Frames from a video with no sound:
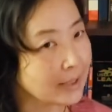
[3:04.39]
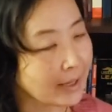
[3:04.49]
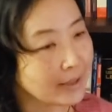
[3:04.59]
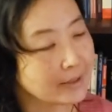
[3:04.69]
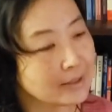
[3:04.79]

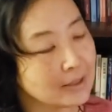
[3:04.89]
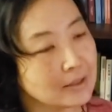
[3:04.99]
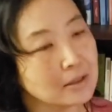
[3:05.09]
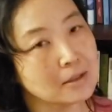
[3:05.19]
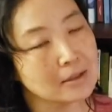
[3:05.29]
candy,
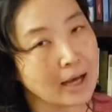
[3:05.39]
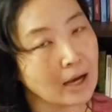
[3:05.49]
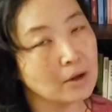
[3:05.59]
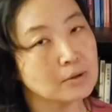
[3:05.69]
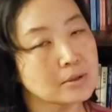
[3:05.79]

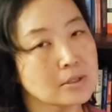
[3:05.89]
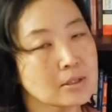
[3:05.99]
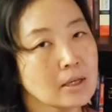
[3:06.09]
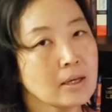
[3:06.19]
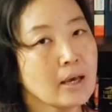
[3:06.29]
clouds,